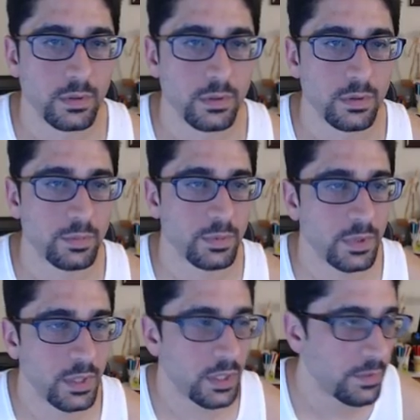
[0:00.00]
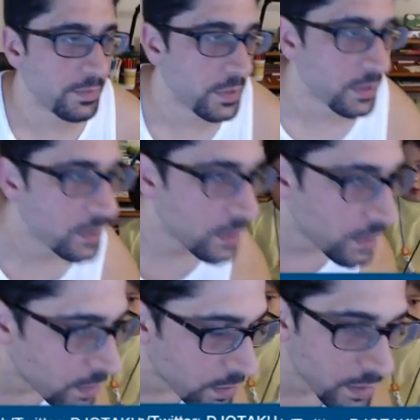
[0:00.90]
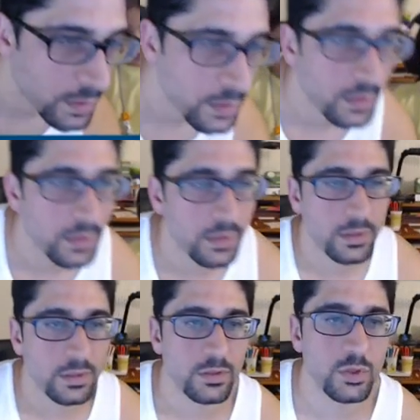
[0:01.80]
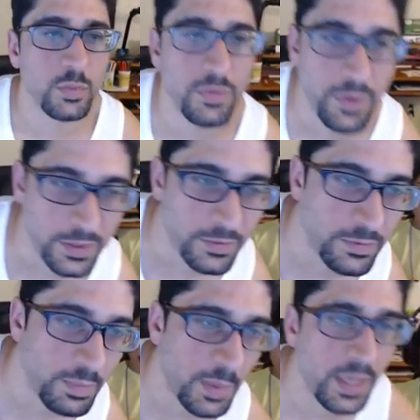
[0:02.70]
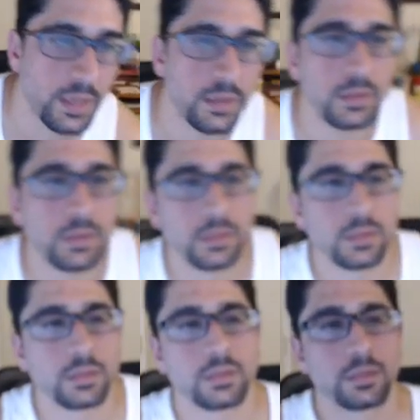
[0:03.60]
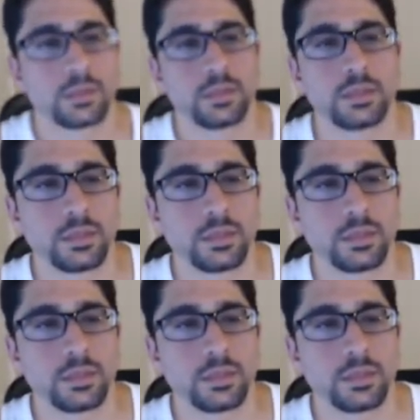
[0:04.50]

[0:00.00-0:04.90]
Oh, and he fainted. Critical hit. Super effective. Bye bye. Daddy, yeah.